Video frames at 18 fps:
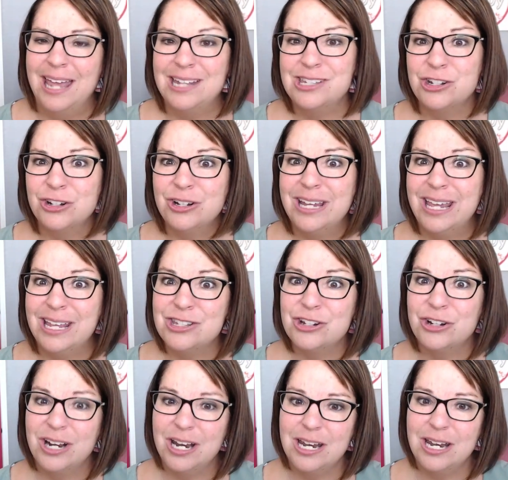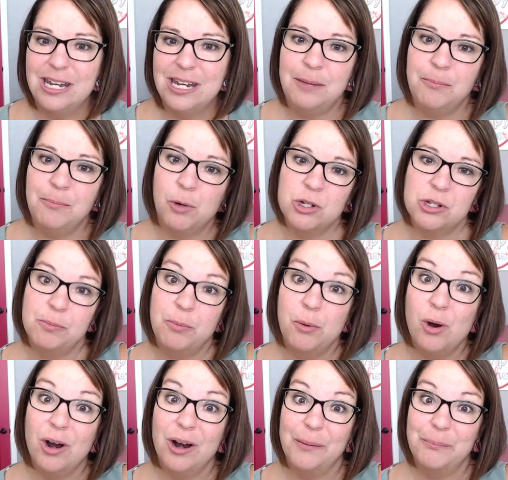And certain kids are going to need more
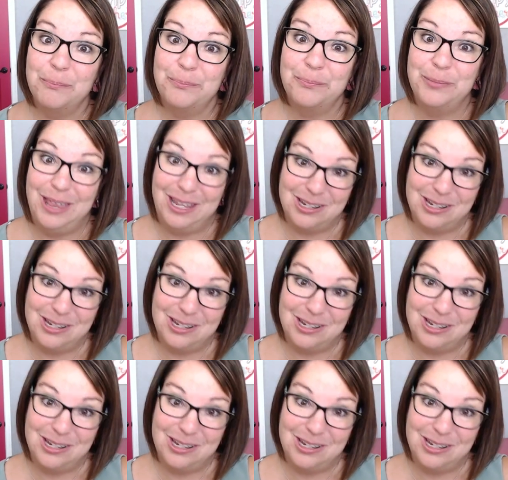support,